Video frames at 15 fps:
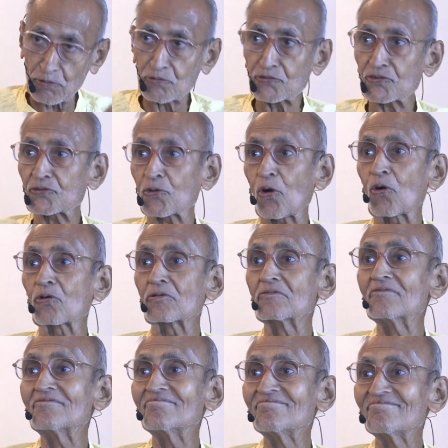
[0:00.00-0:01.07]
that also is
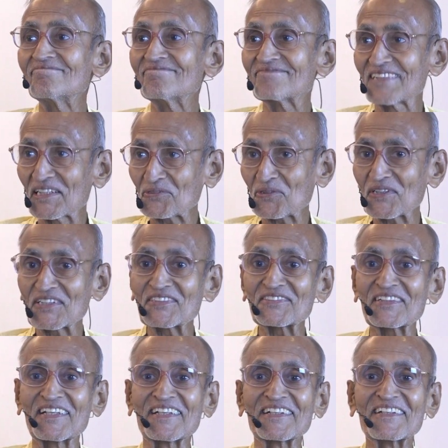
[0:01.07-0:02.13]
wrong. That's
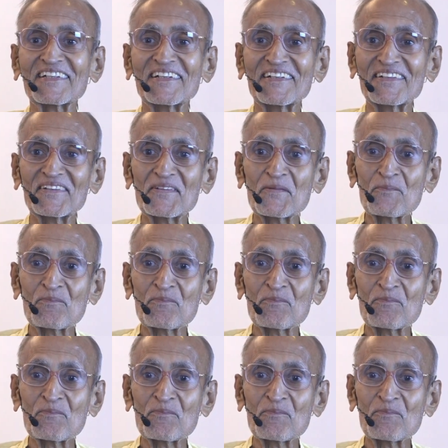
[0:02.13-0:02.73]
what he's saying.